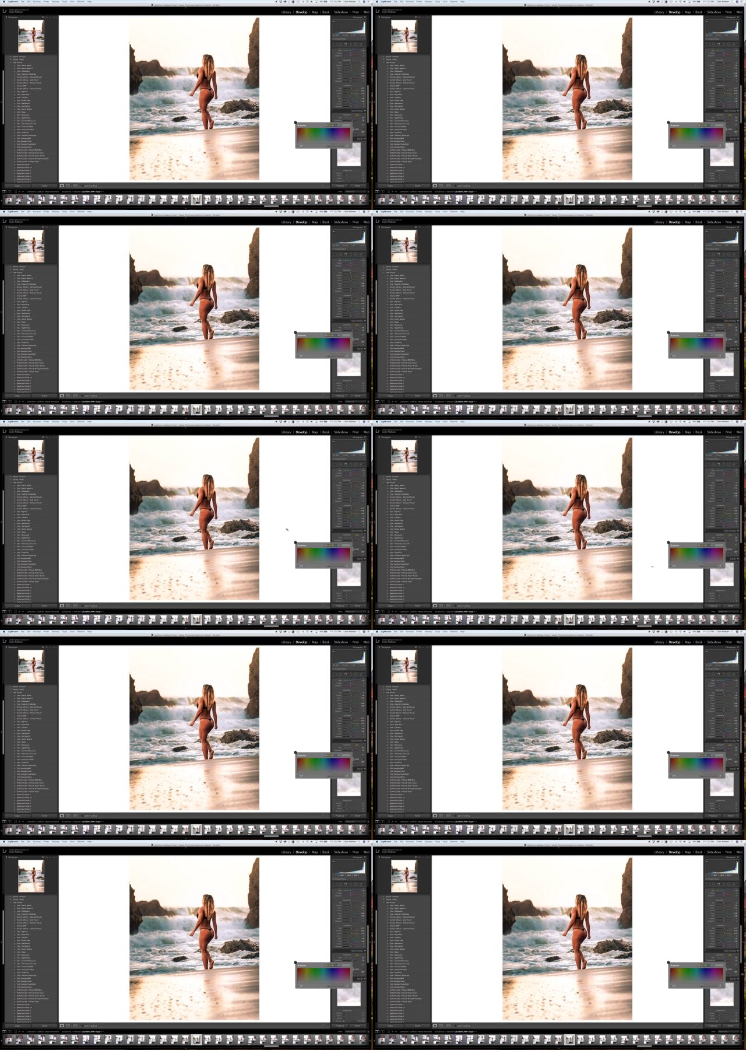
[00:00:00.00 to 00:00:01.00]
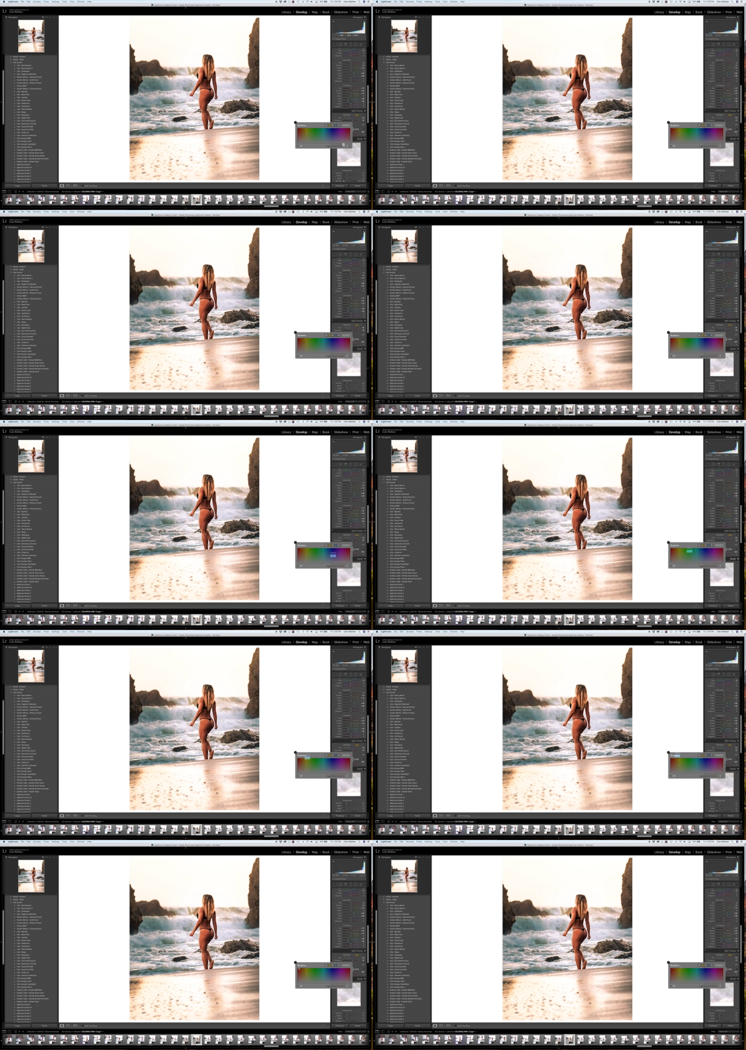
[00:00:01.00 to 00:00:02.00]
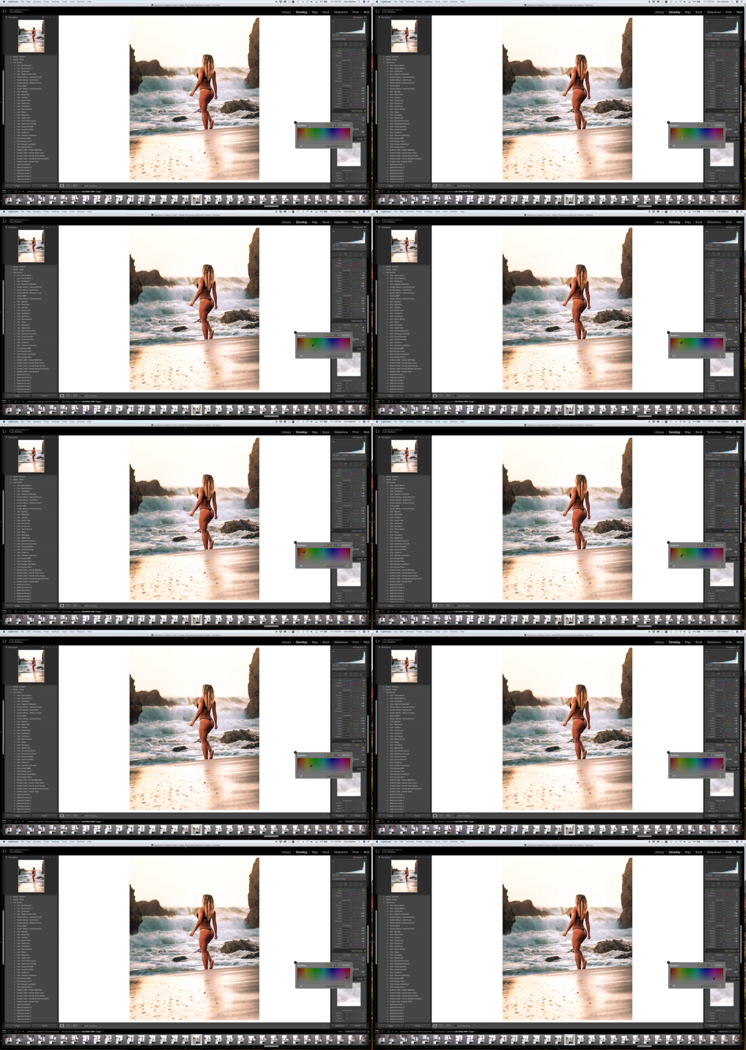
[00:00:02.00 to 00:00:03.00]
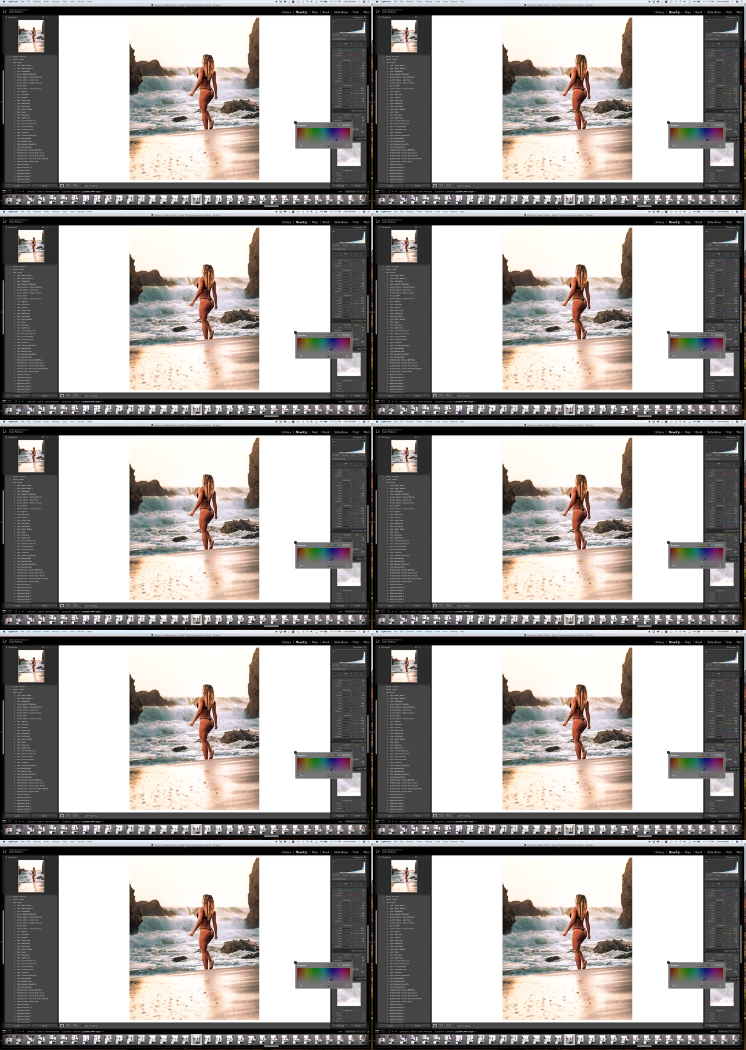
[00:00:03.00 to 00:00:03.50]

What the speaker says: Nobody's mouth can be seen.